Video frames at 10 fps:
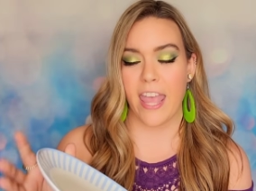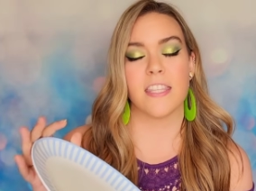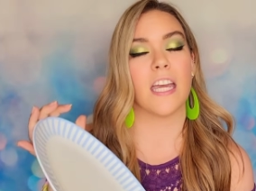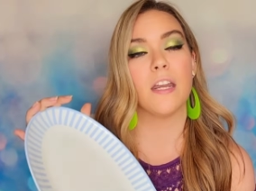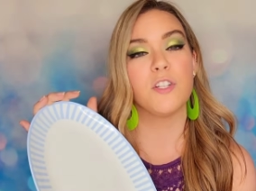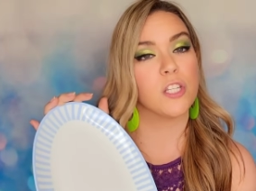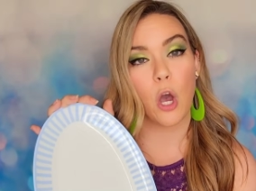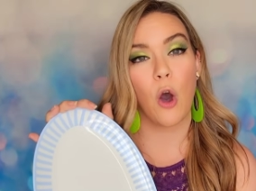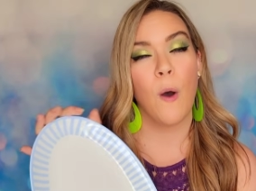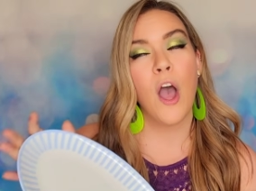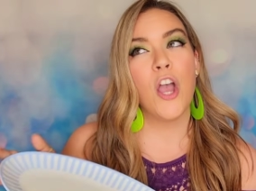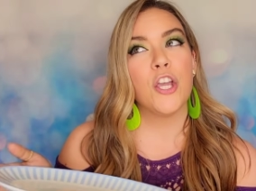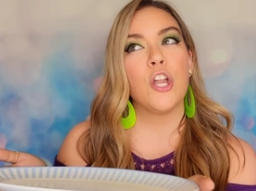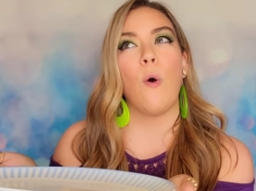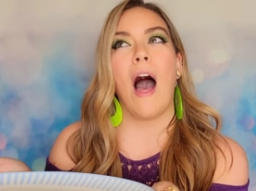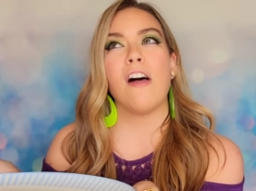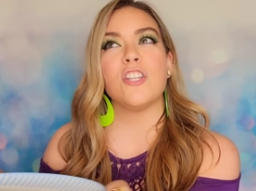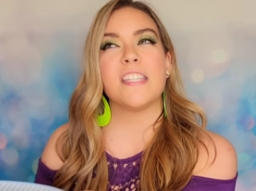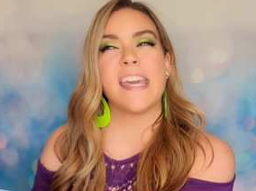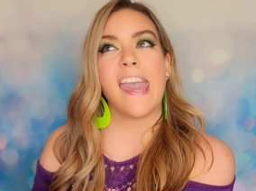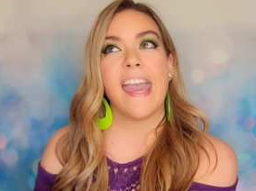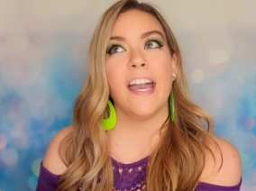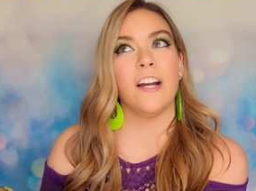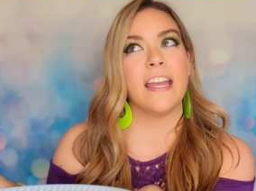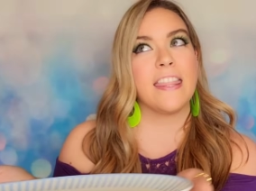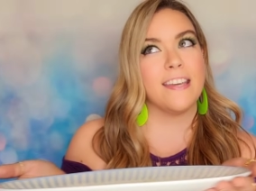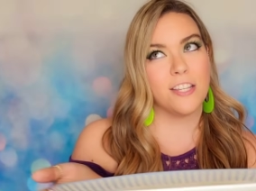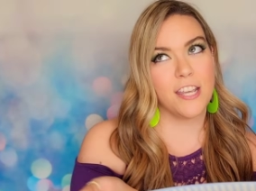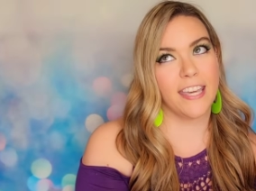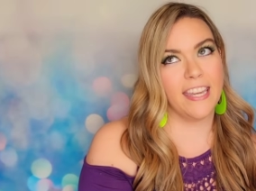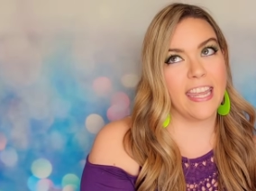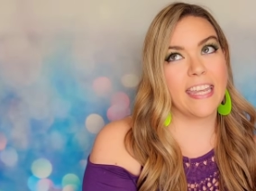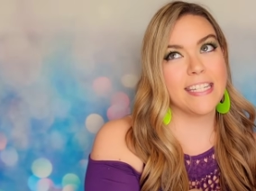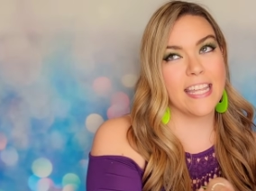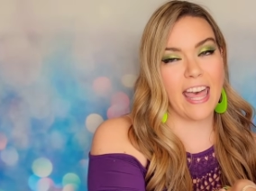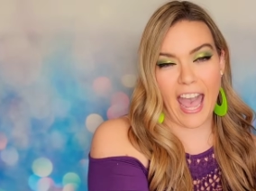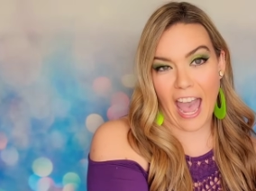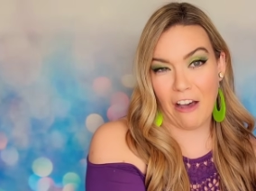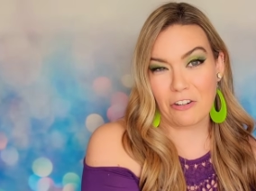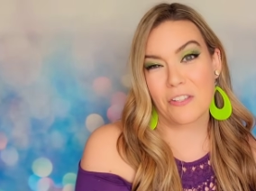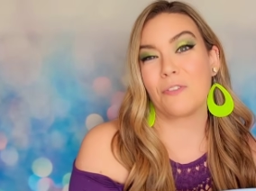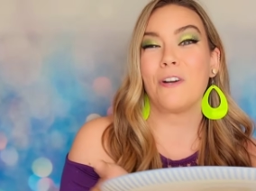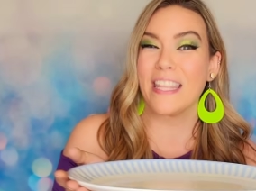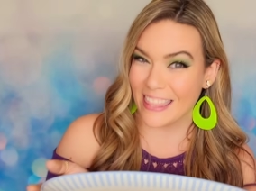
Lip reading: It's gonna just go, I'll just carry the chicken into the house with